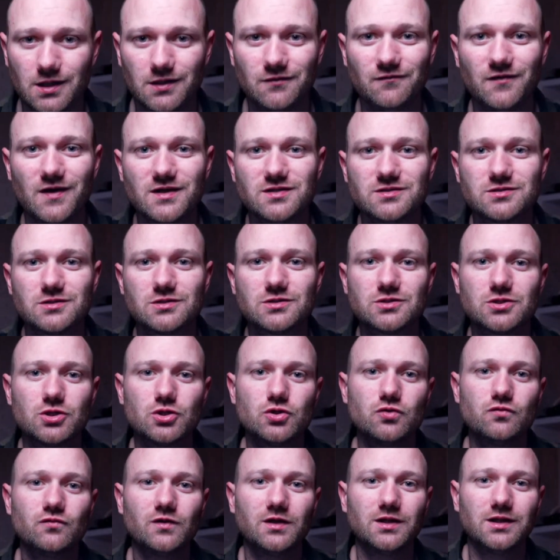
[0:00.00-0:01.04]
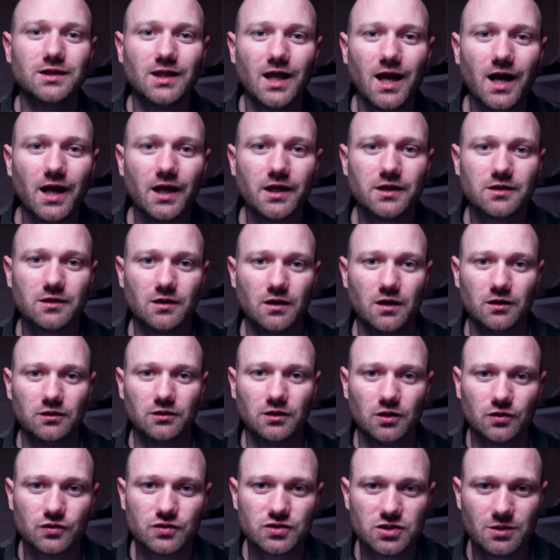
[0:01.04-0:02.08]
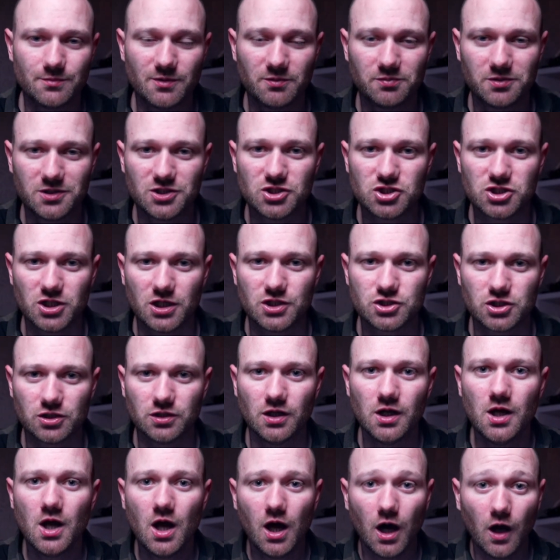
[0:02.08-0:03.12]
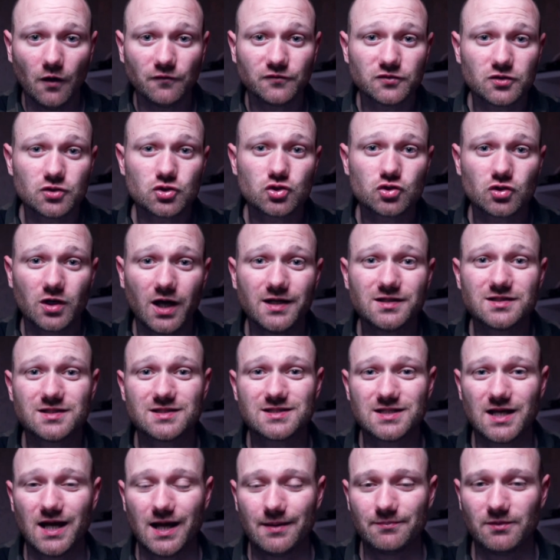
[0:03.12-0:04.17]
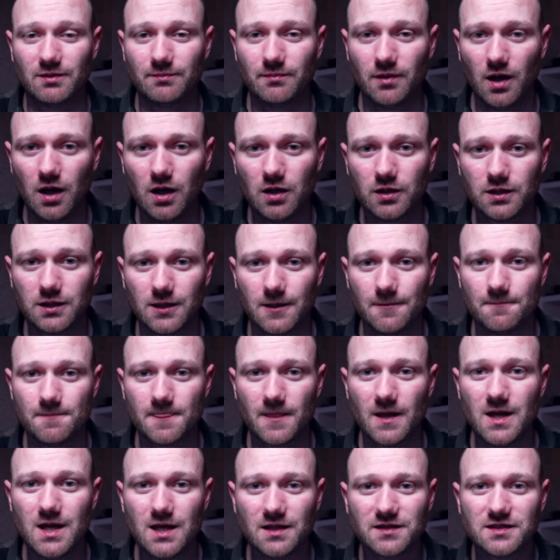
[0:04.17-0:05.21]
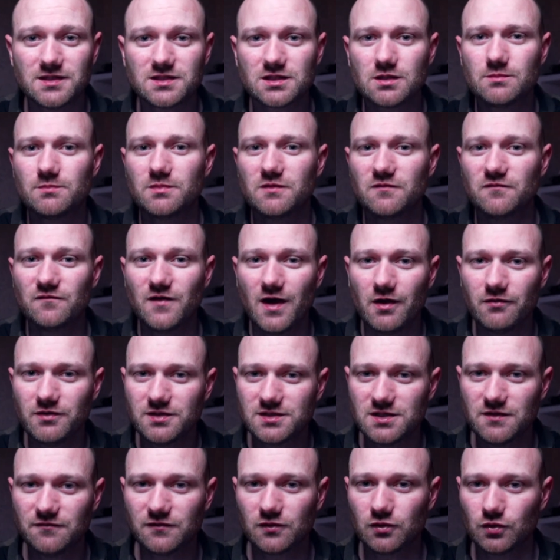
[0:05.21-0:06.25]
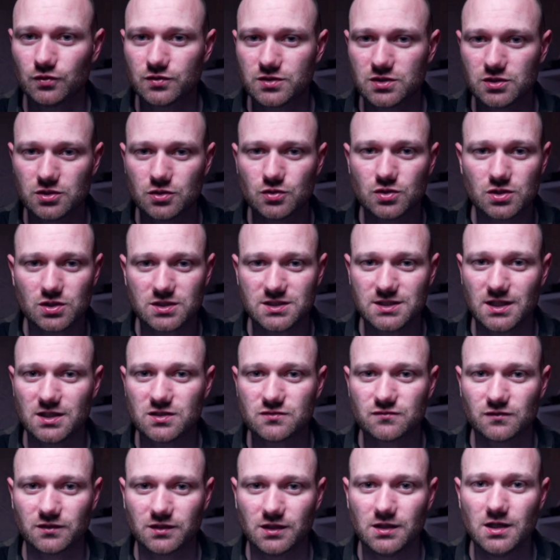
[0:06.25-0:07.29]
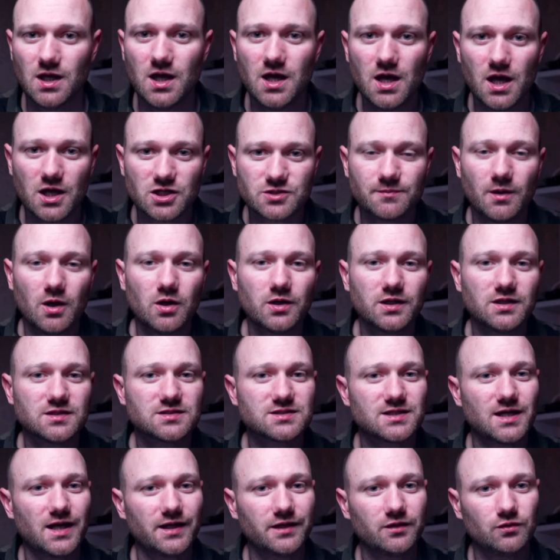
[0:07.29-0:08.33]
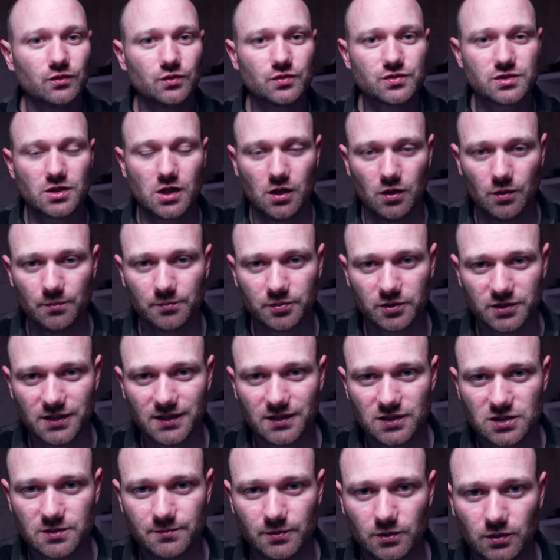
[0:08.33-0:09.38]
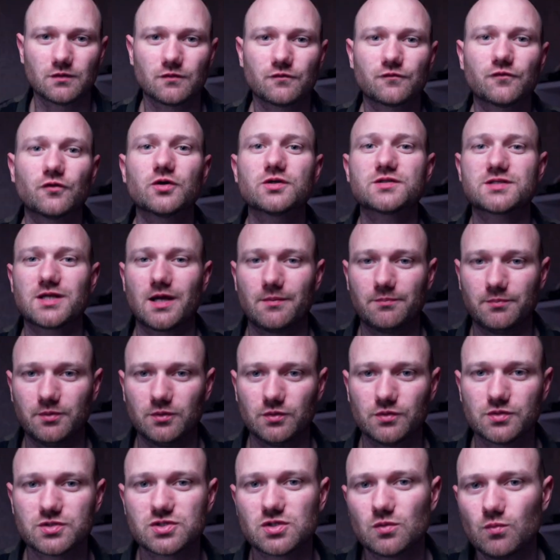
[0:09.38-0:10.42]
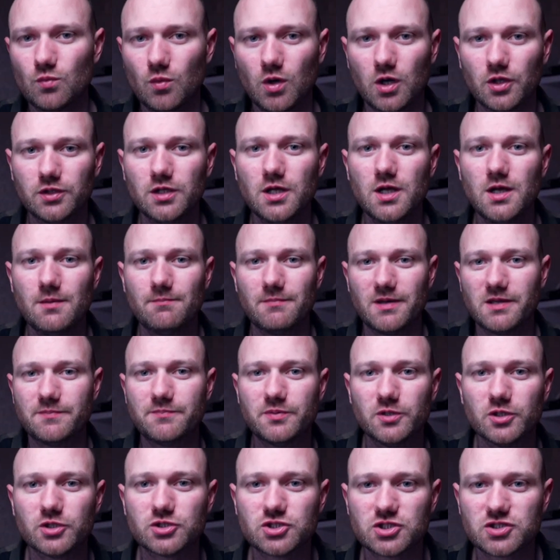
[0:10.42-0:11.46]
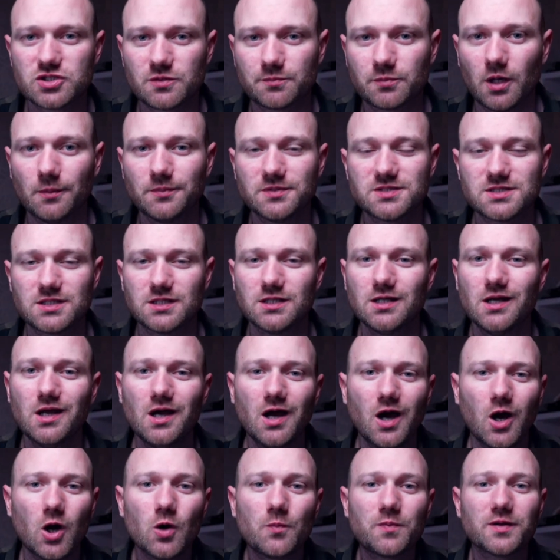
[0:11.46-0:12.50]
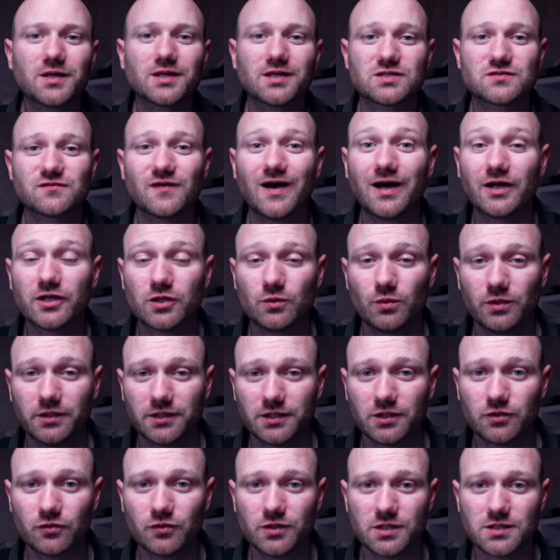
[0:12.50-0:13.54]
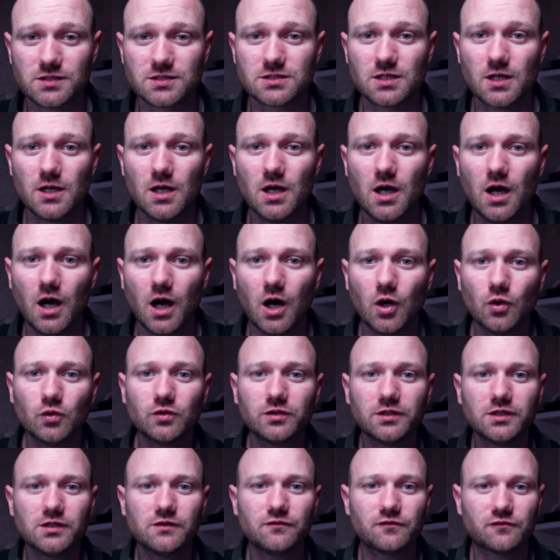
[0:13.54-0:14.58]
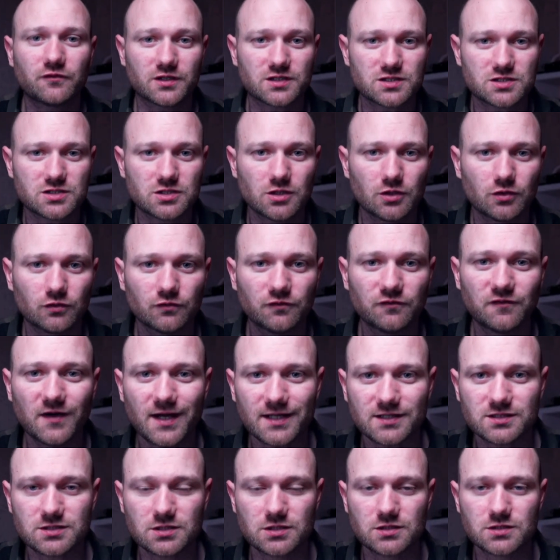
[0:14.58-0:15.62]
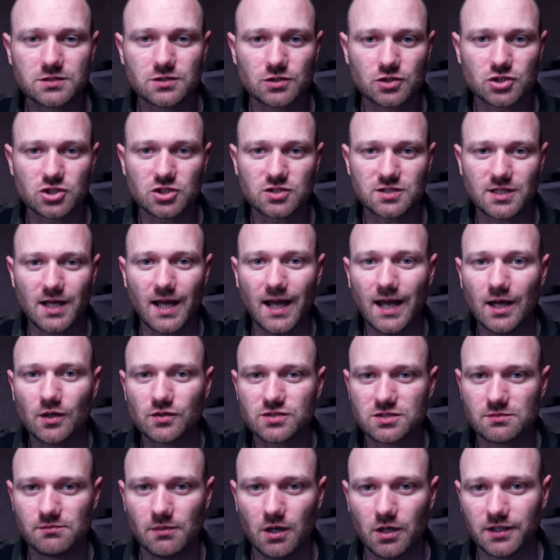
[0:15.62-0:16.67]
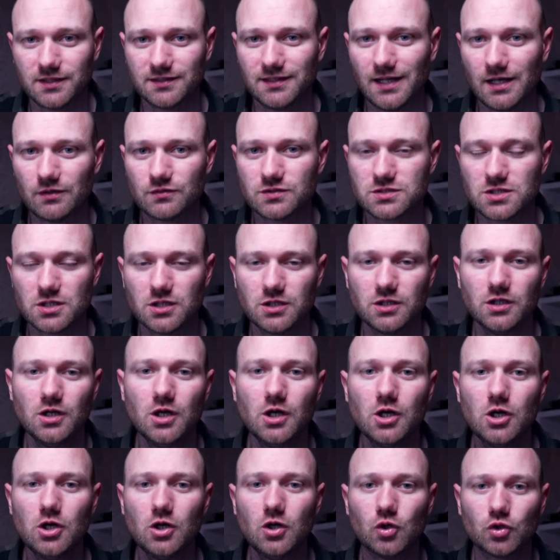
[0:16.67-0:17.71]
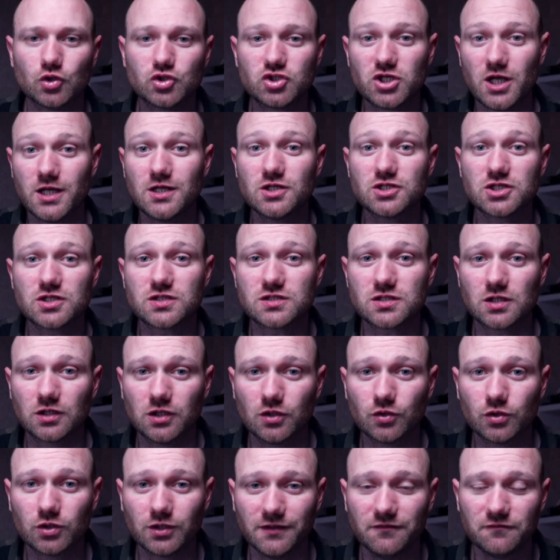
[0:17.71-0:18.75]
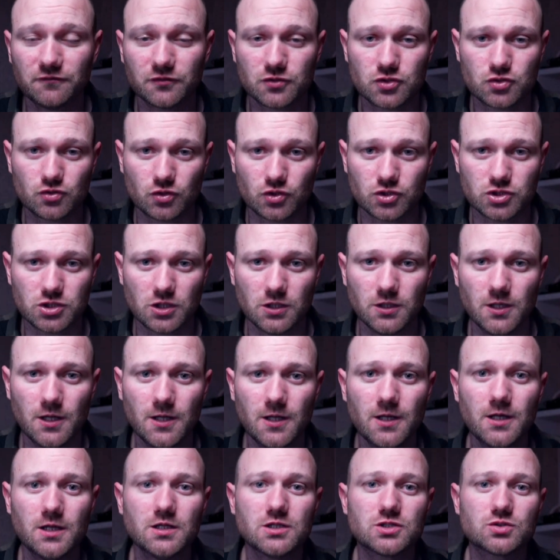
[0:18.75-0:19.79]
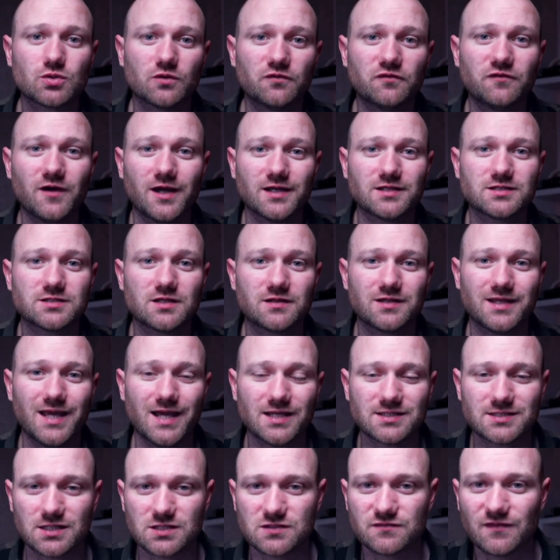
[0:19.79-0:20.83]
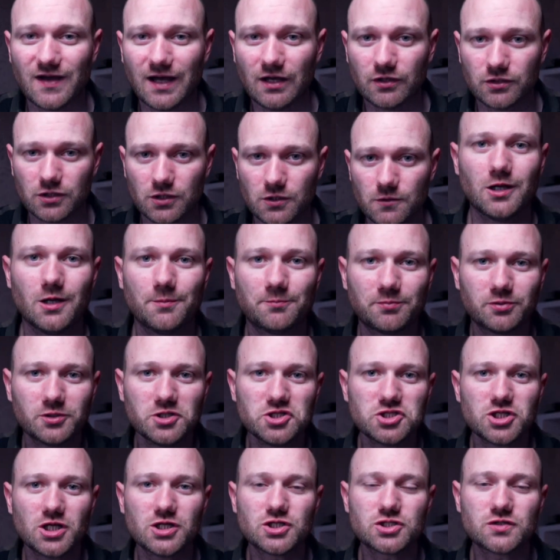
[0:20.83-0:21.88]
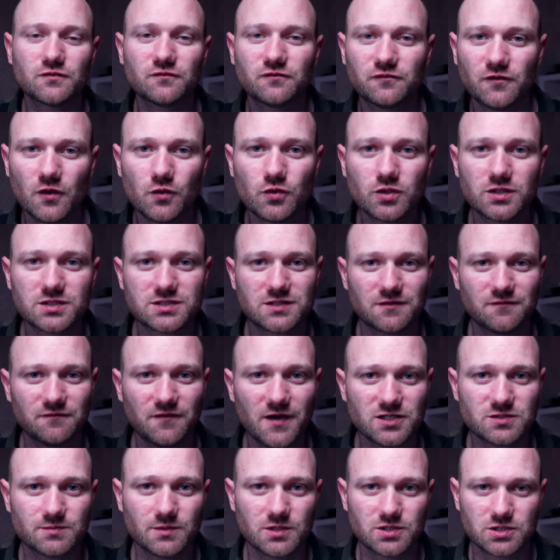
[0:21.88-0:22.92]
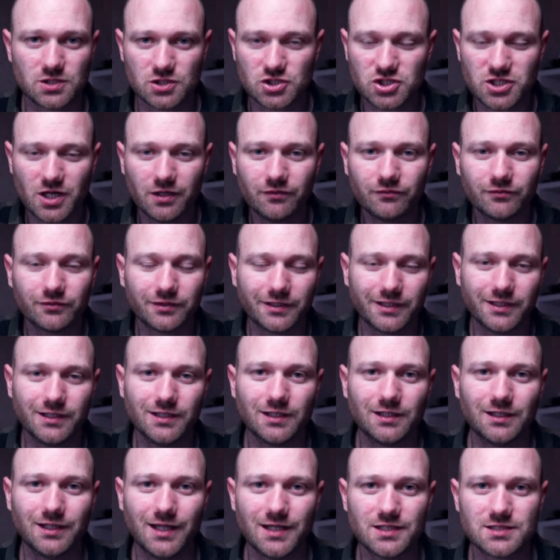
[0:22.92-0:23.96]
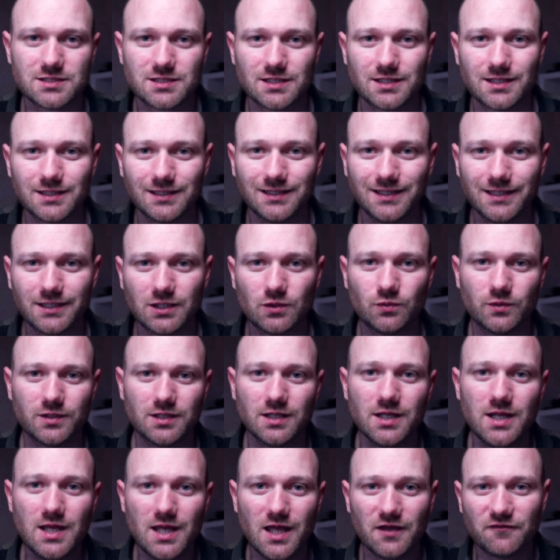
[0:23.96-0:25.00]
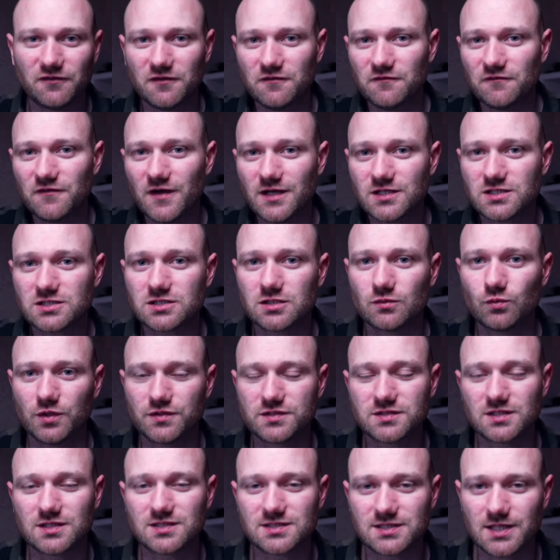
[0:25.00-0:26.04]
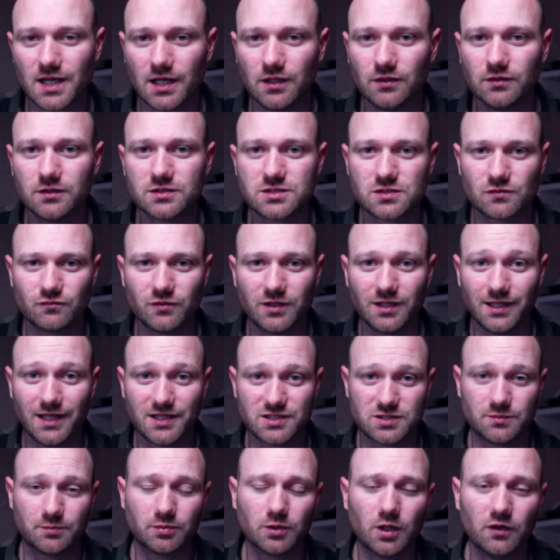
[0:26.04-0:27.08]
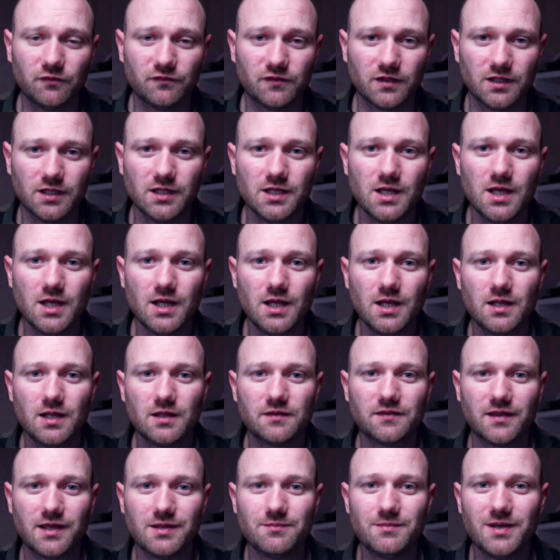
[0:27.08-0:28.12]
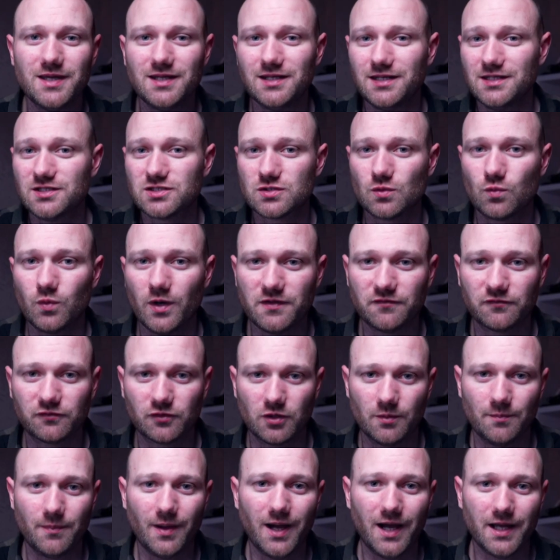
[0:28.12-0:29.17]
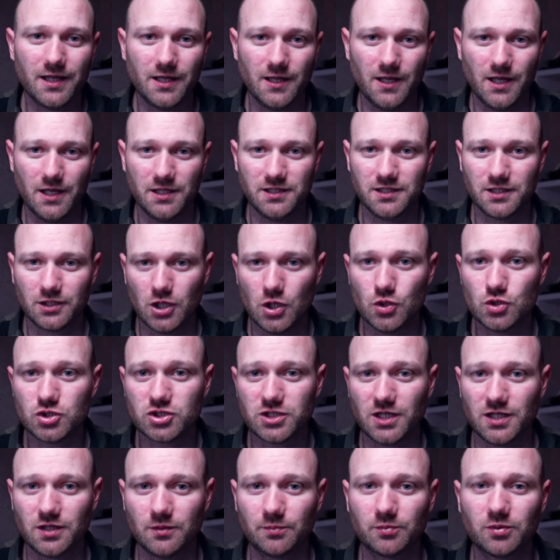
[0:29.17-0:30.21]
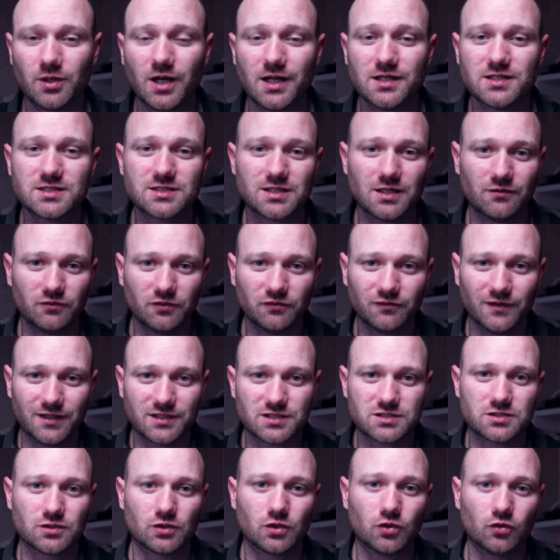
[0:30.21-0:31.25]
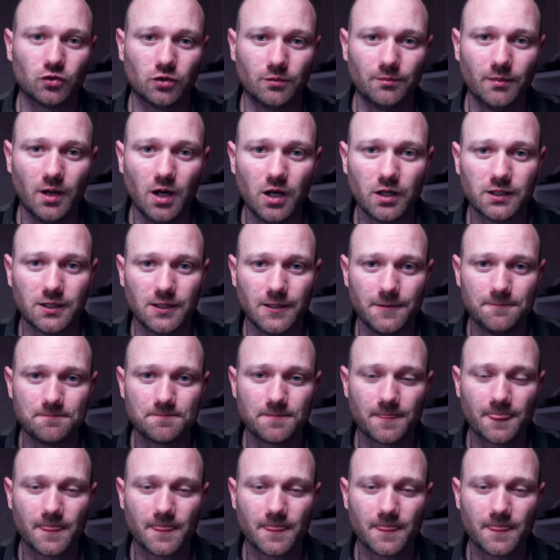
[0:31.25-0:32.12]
Investors who rely on long-term appreciation often try to time the market. This can be very difficult to do successfully as market cycles are unpredictable. For example, someone may purchase a property hoping its value will increase, only for external factors such as a housing market downturn or changes to local infrastructure to affect the asset's value. Appreciation-focused investments are generally less liquid. If an investor wants to sell to realize a profit, they may need to wait for a buyer and negotiate the price that reflects the current market.